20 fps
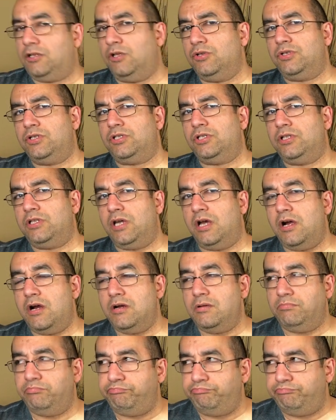Closer to the
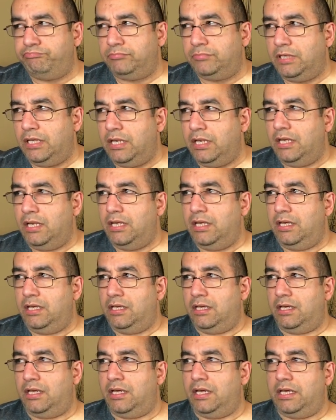Heart,
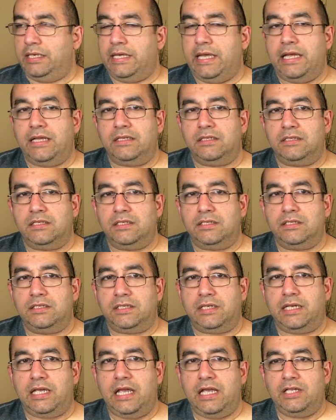Uh, again, this is
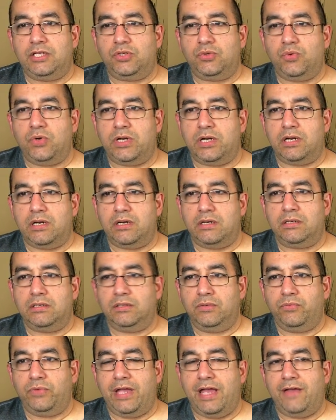a case where
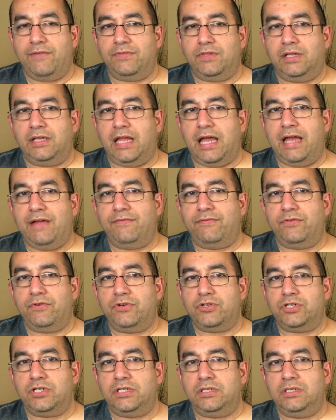we have the live
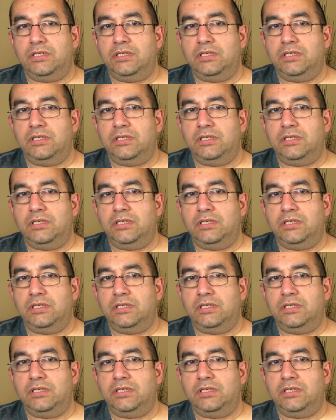version